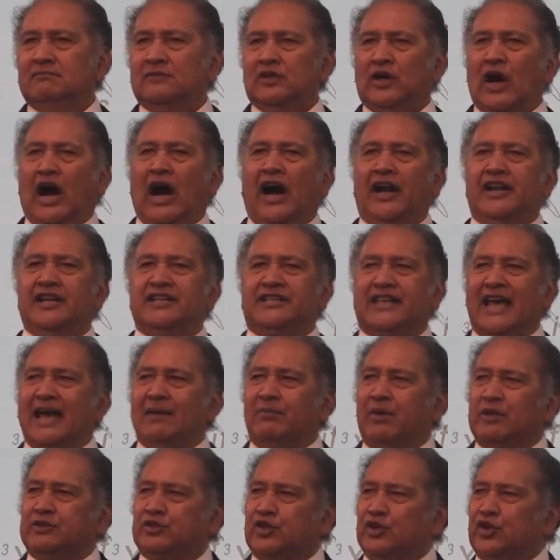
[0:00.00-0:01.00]
God is
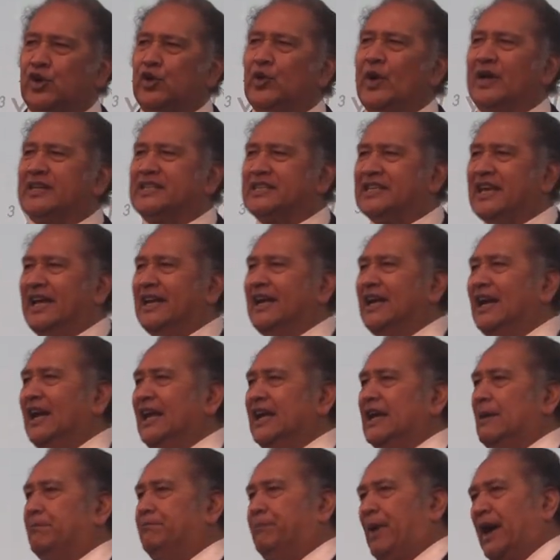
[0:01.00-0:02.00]
able to do
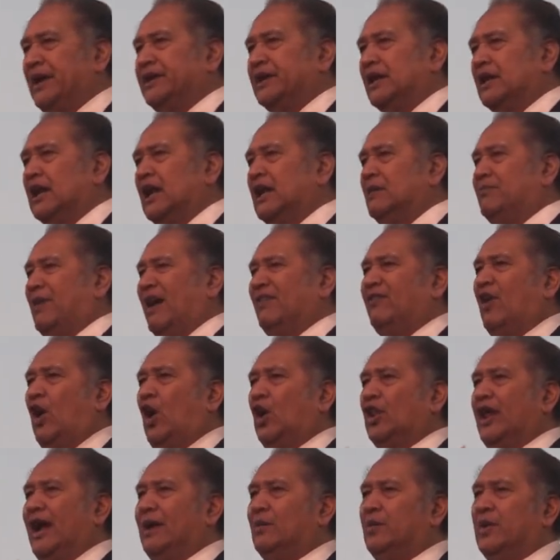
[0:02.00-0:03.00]
exceedingly abundantly above
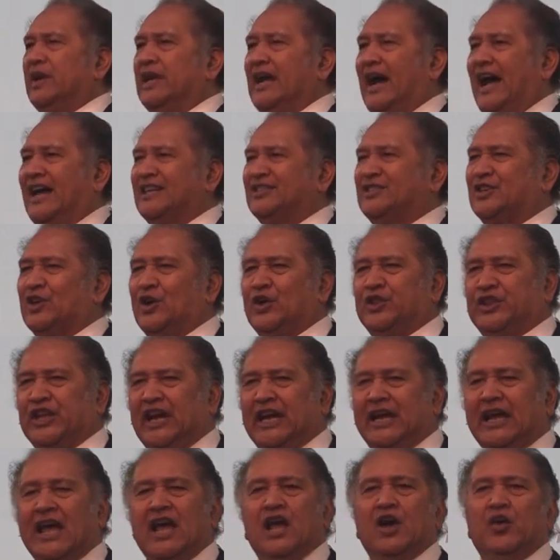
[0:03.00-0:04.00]
all that we ask or
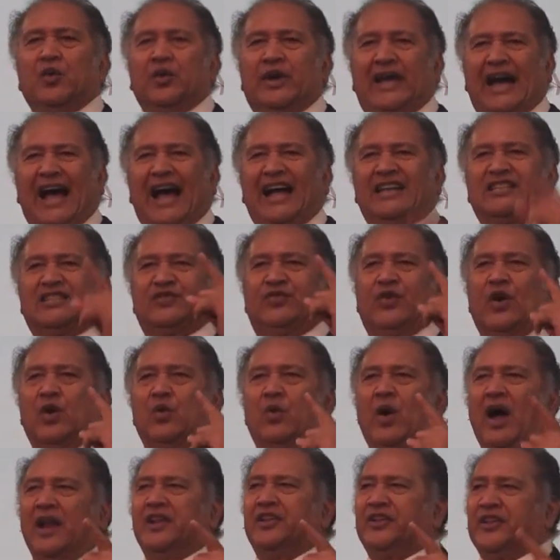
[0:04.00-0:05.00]
think. We ask for
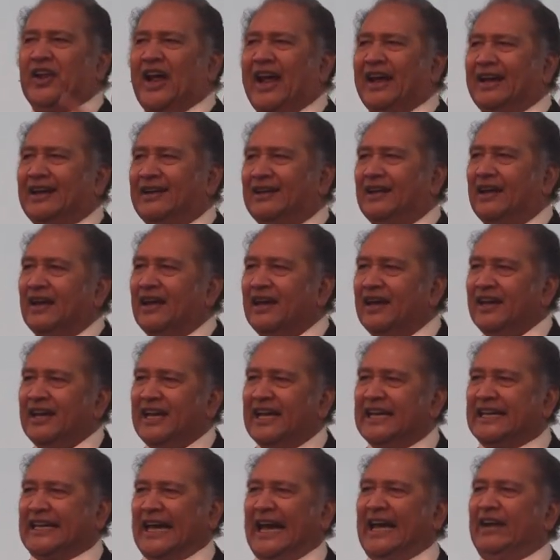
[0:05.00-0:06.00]
one thing.
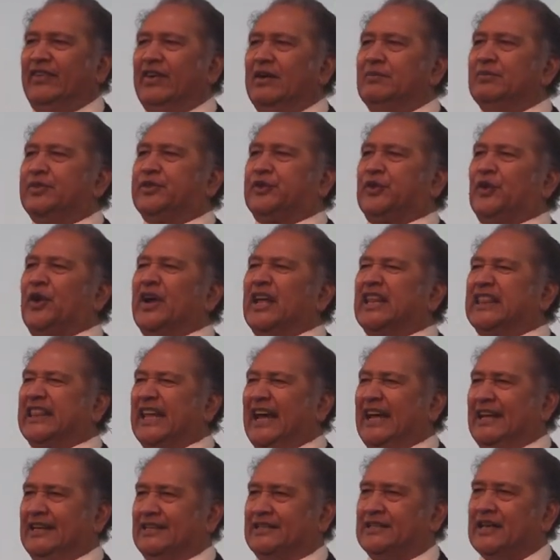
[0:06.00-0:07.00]
He gave him three
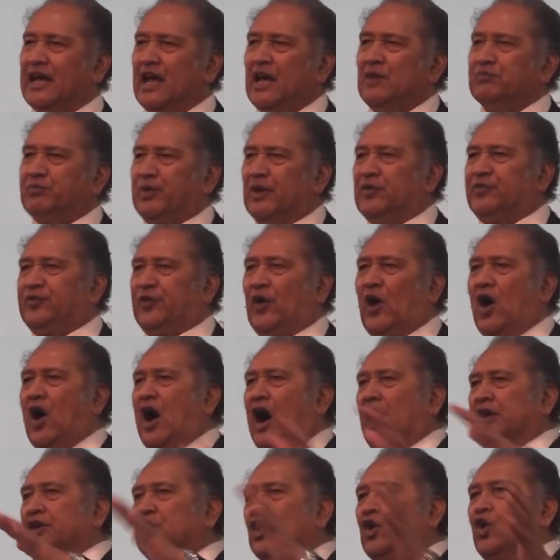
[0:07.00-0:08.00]
things.
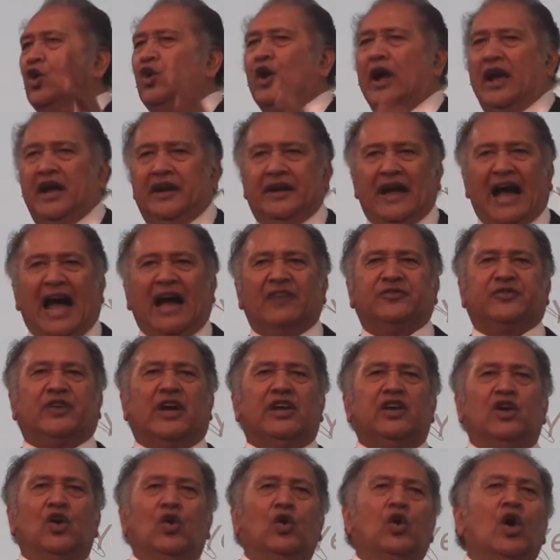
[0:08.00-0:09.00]
Before you and
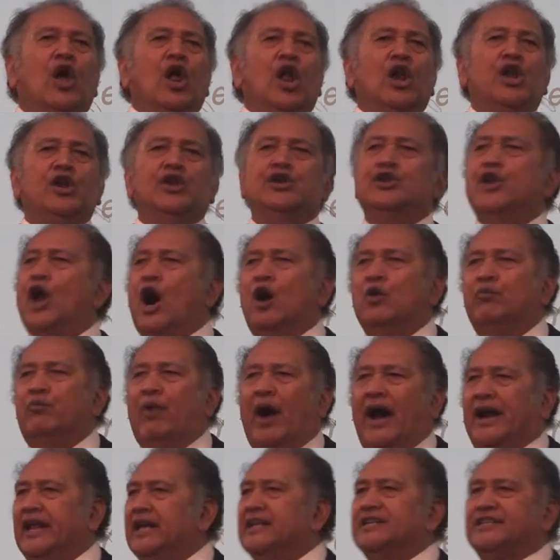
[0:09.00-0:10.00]
after you,
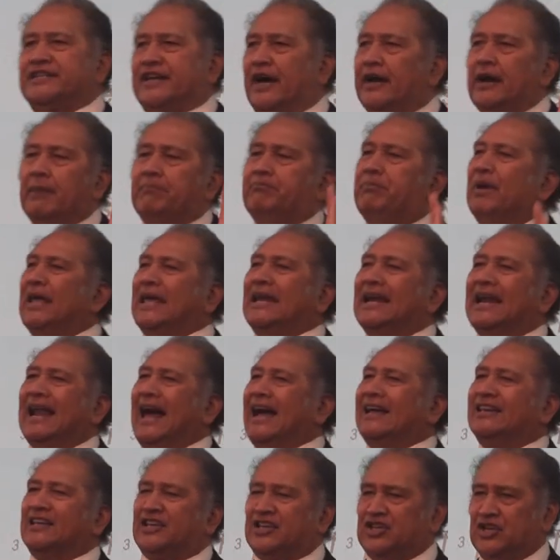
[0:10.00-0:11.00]
nobody's going to be
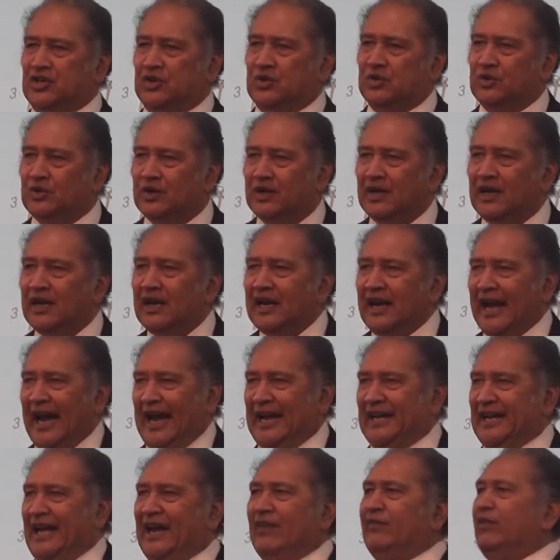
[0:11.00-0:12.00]
like you.
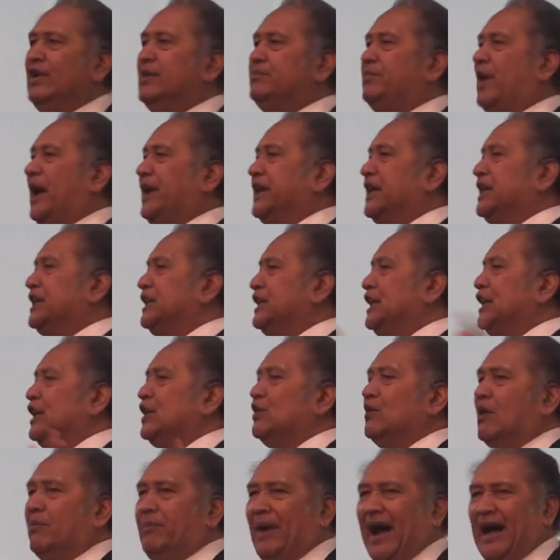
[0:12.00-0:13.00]
And everybody
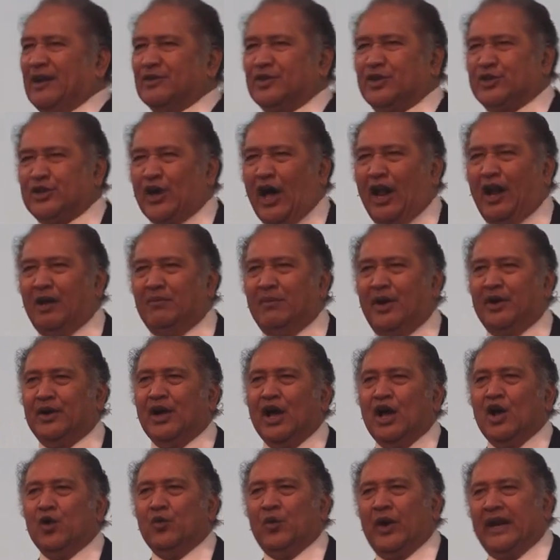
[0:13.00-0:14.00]
knew about Solomon
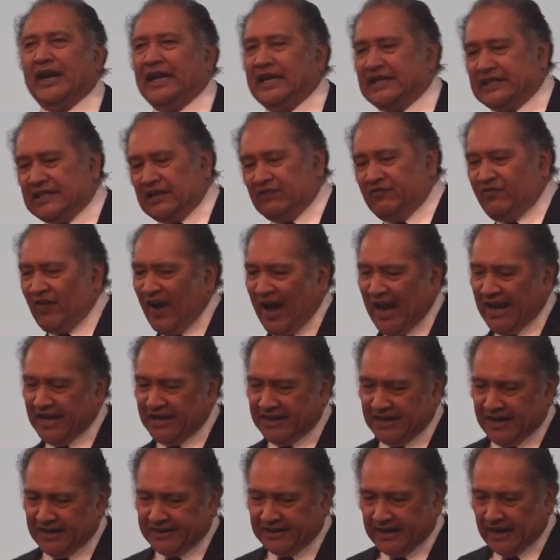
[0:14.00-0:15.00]
when he
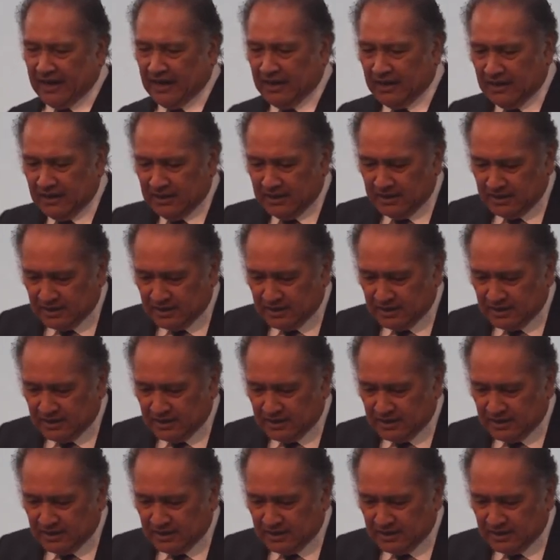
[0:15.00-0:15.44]
divided the,